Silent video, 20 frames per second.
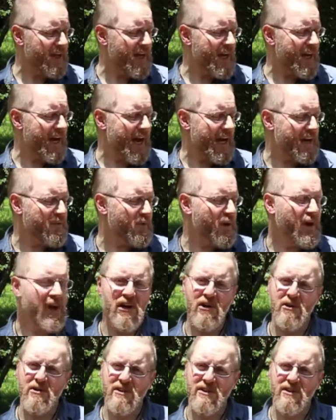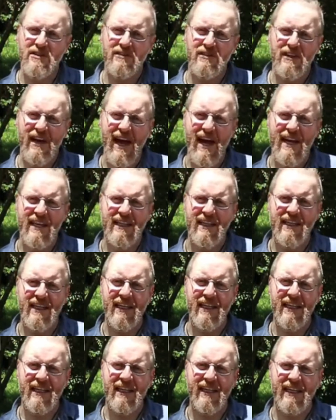And when I looked at
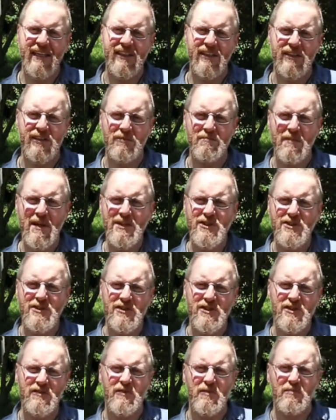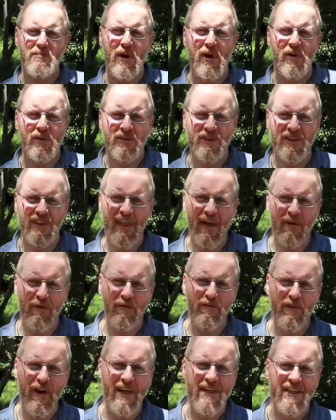the dimensions of the bows that they
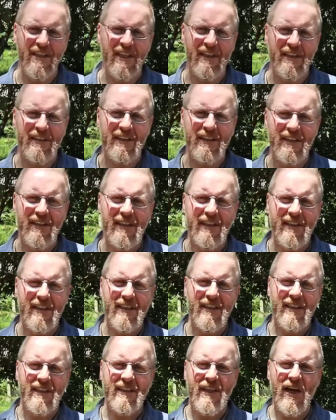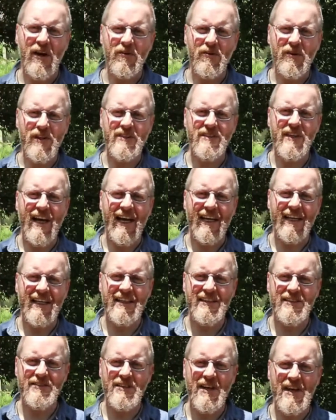were finding, they were
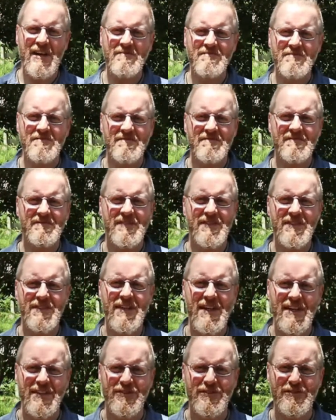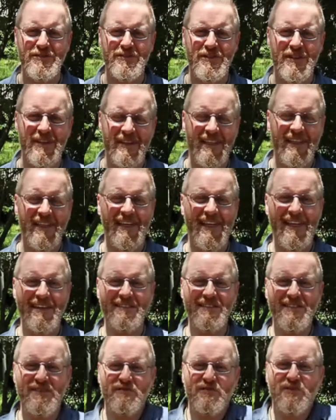exactly the same as this,
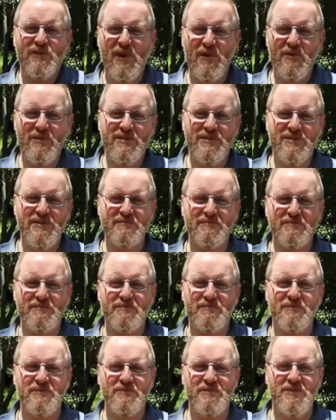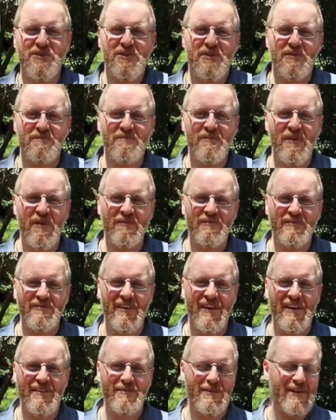even though it's some sort of
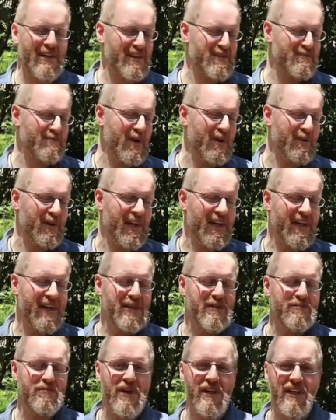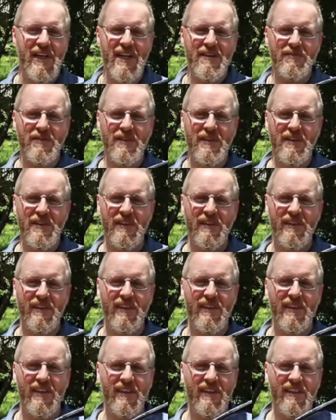fiberglass bow. But even
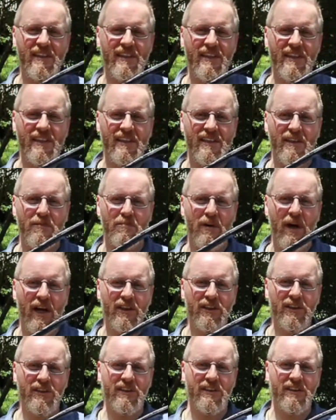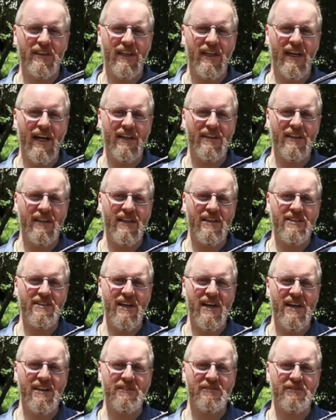the bash and the
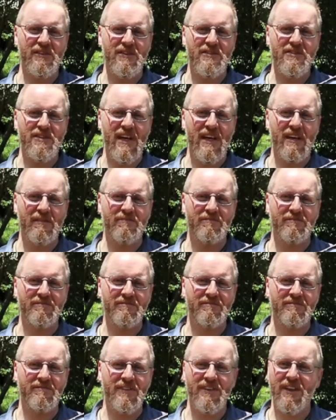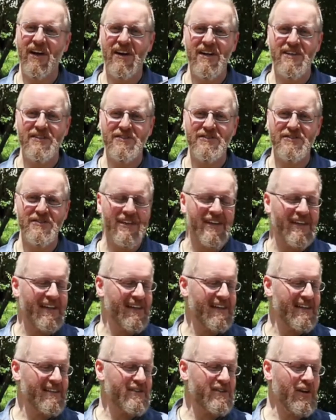kazan were the same size.
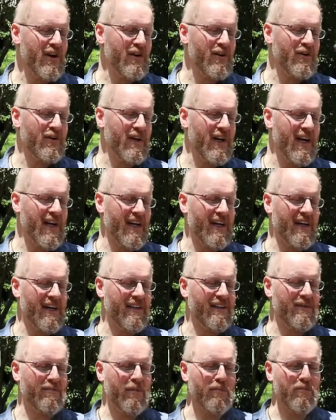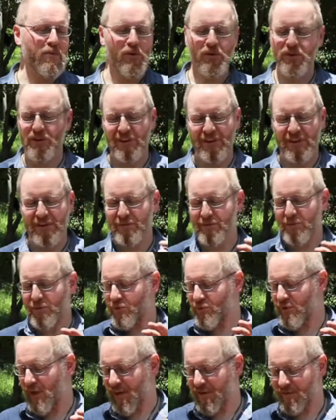So the proportions were
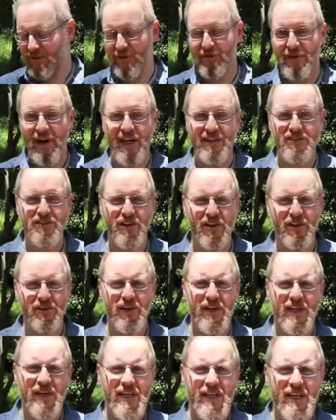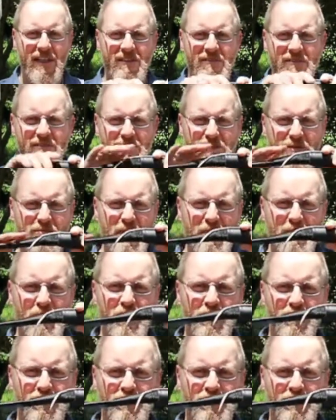all kind of correct. So there's a bit more